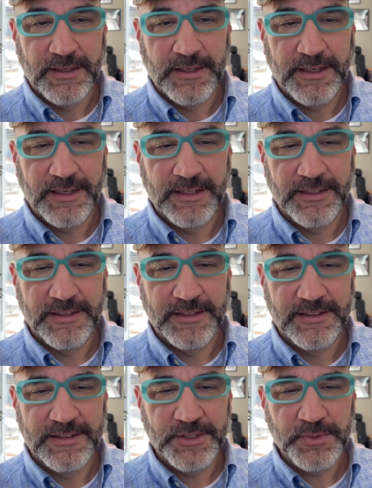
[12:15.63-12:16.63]
And
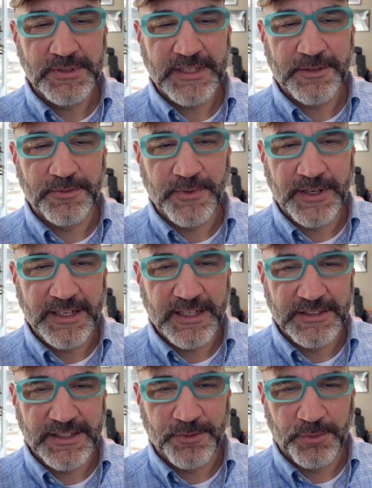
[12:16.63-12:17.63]
this one's kind of funny
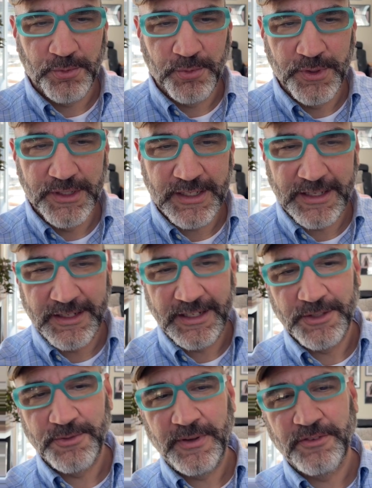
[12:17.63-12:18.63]
because it really
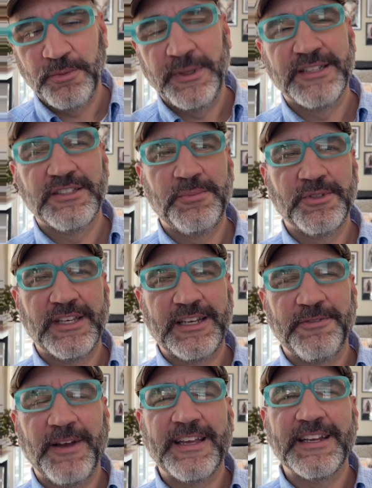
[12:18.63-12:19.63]
does favor me. It's almost like
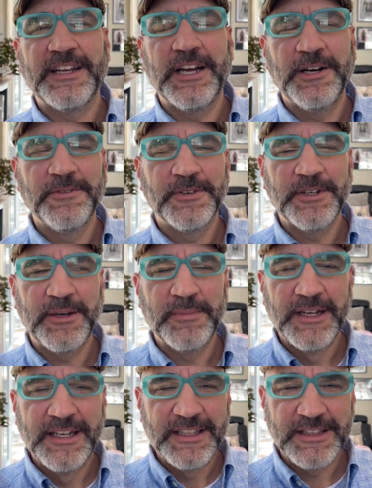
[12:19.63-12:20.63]
if I could cover
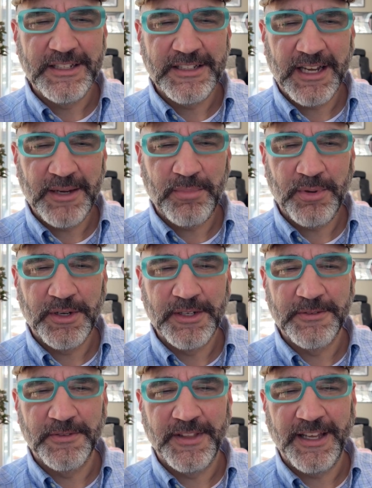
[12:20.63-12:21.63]
up the top part
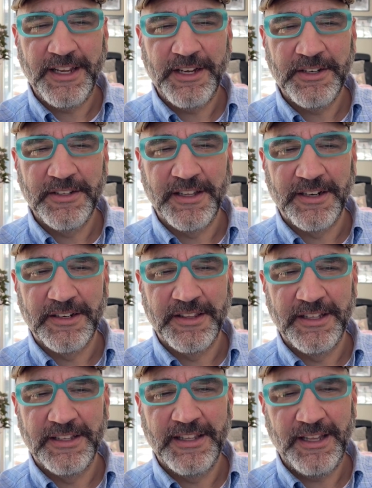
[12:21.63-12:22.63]
of the hair there,
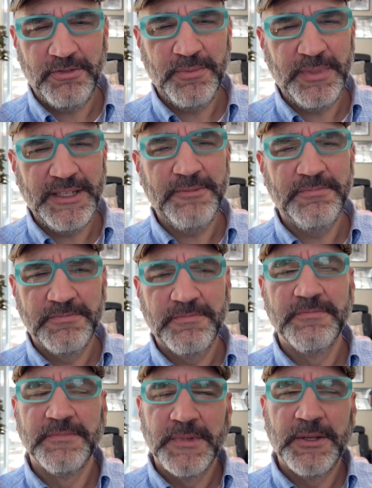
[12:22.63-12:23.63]
then that would be
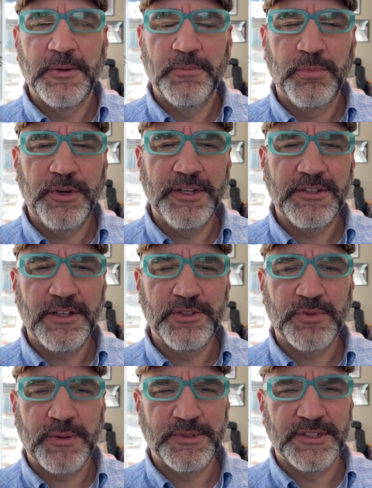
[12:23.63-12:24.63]
pretty
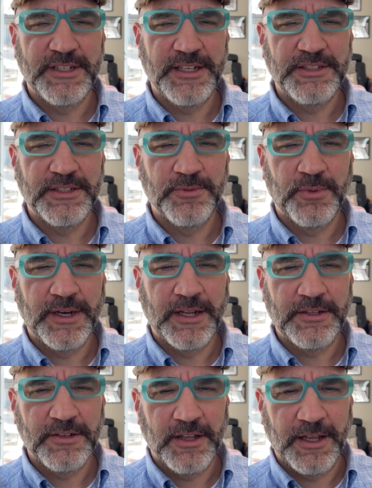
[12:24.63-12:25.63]
close representation of what I
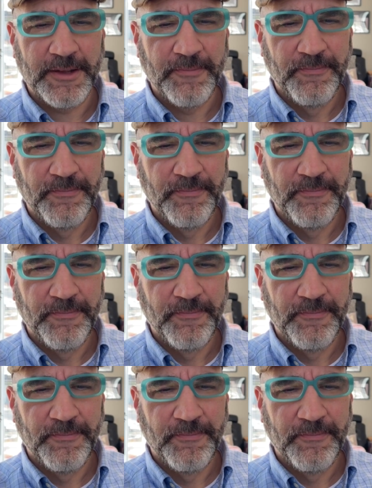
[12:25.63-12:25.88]
look like.